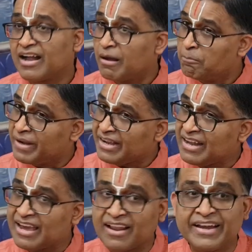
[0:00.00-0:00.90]

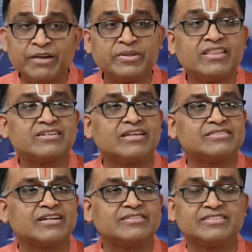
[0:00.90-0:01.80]
Completely aligned with the
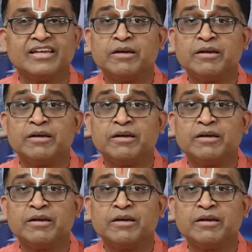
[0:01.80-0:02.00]
Shastras.